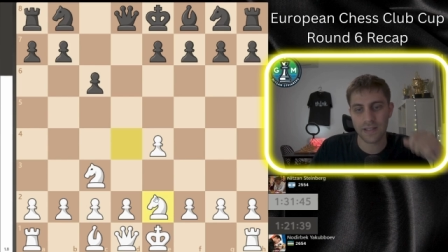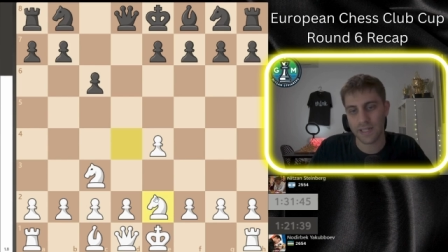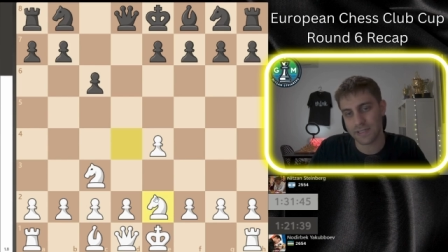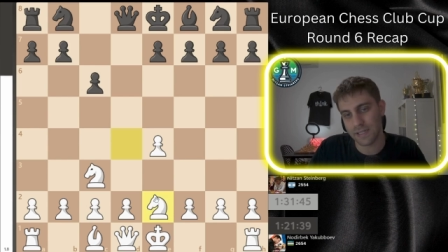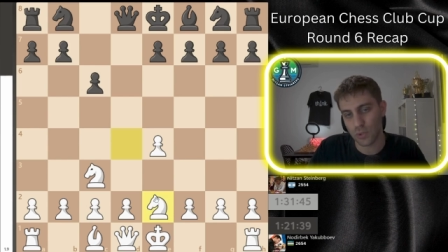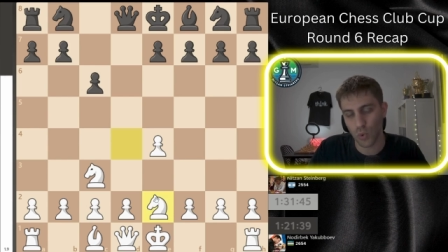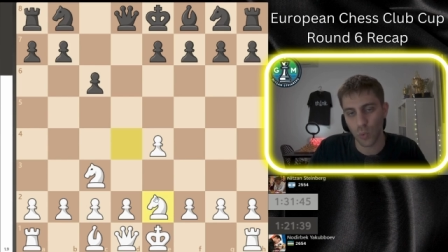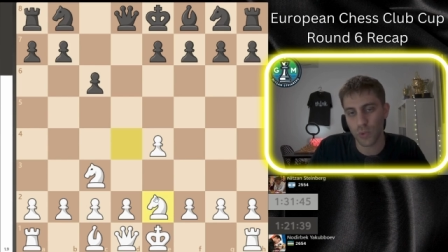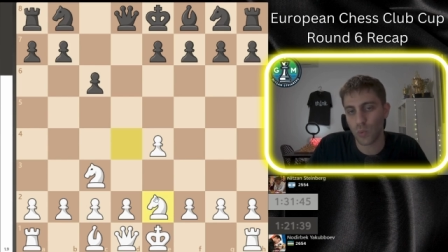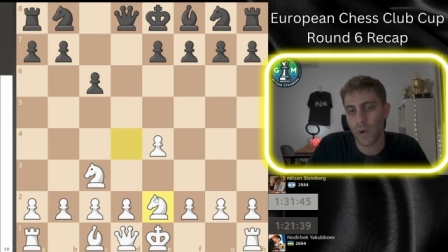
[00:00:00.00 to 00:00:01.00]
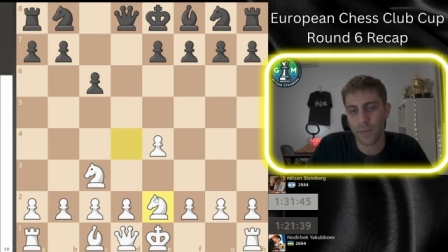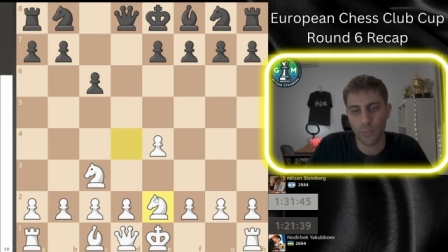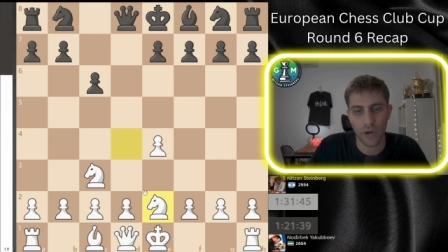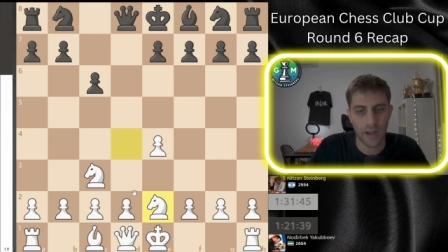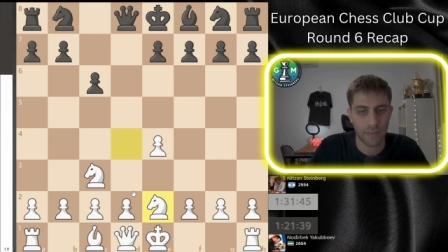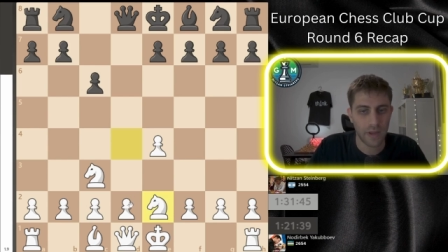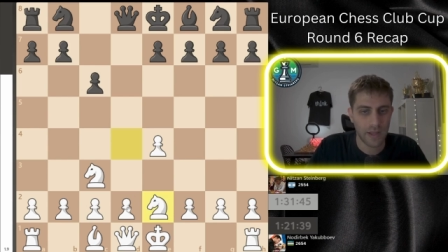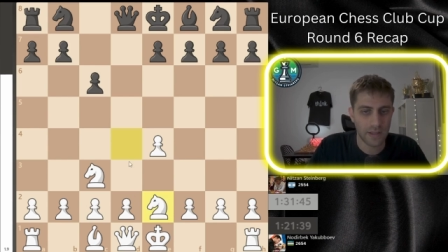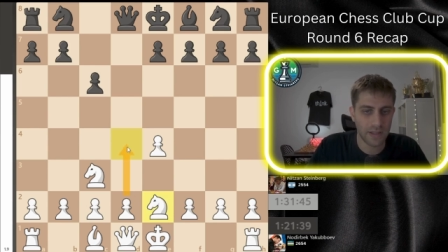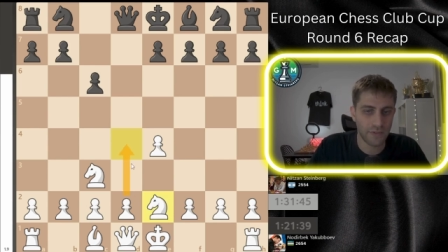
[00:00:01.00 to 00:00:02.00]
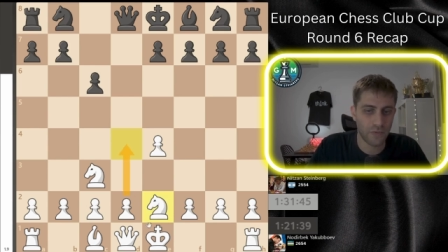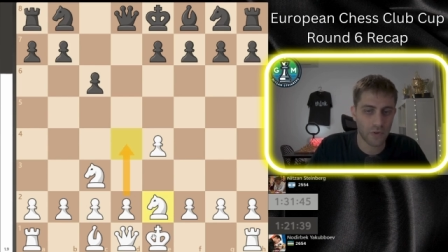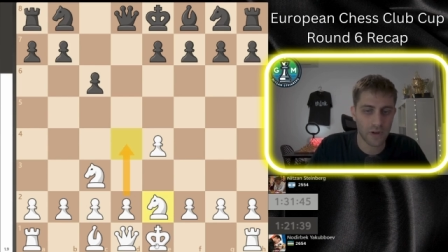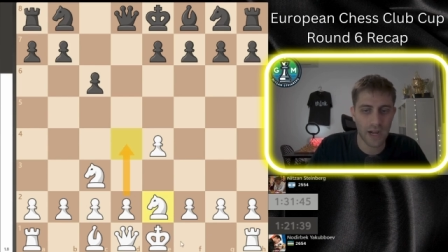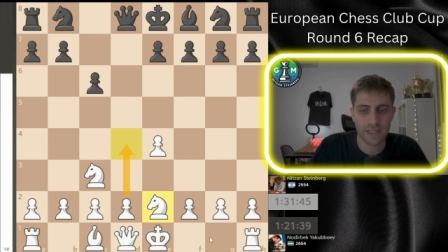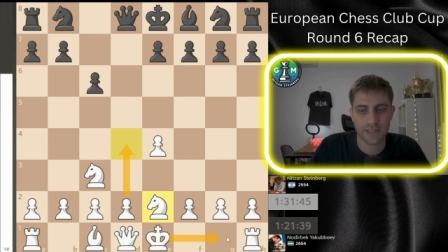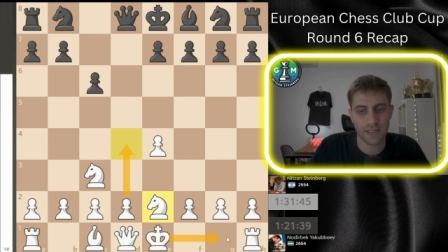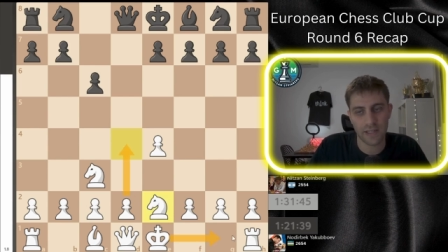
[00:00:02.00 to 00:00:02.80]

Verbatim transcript: takes e2 with one pawn up, d4 castle,